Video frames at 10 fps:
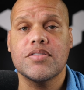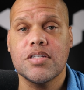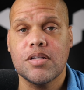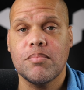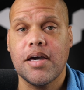
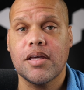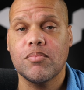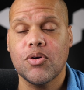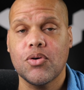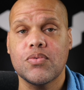cinematic
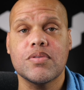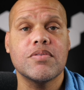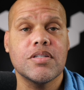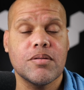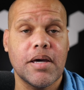mode,
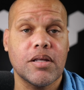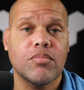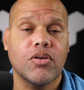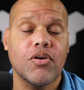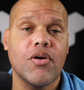cinematic
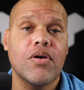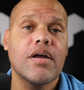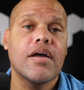blur,